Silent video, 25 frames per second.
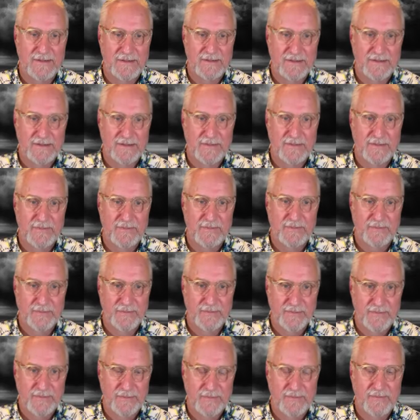
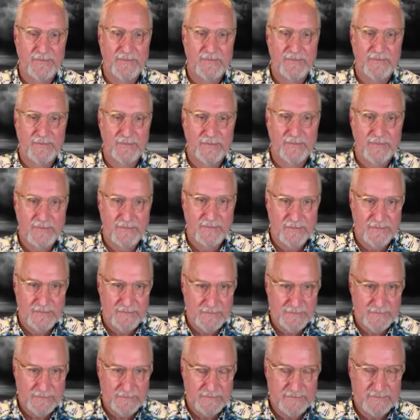
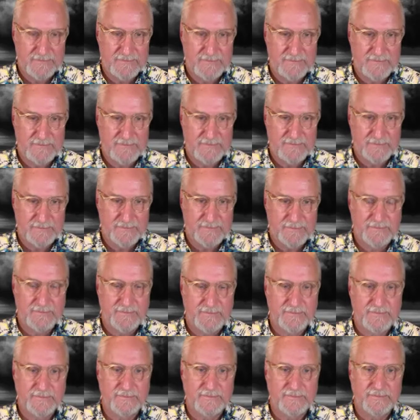
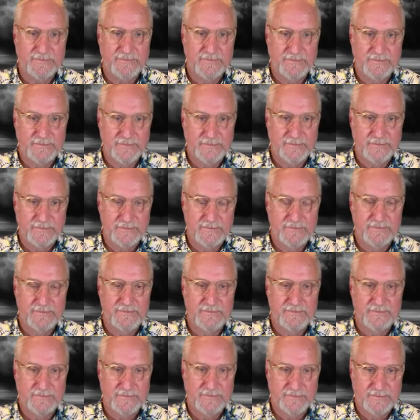
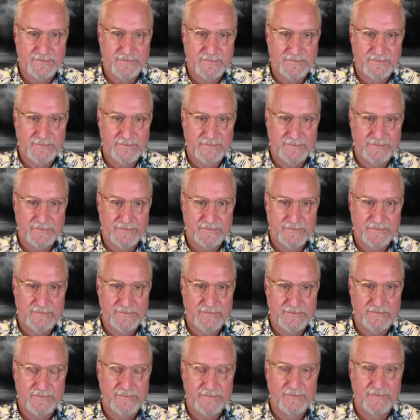
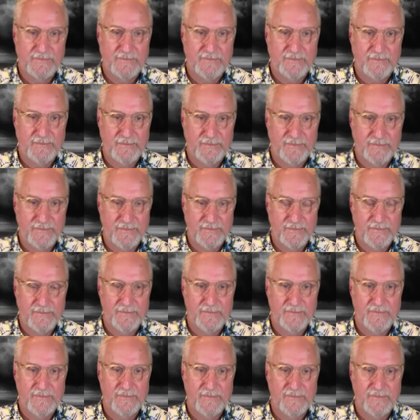
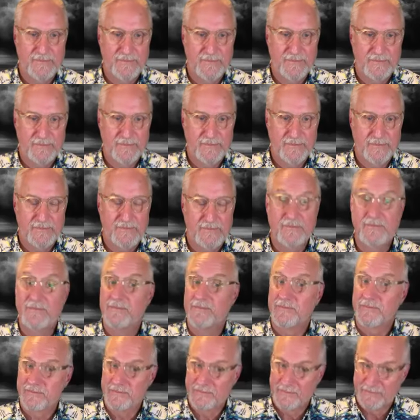
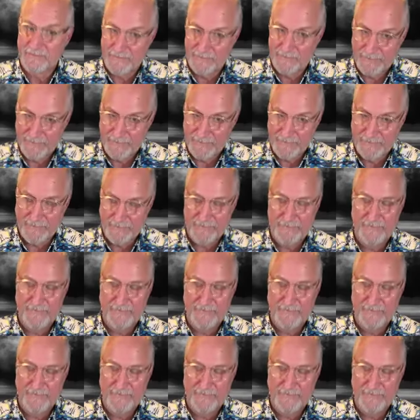[no speech]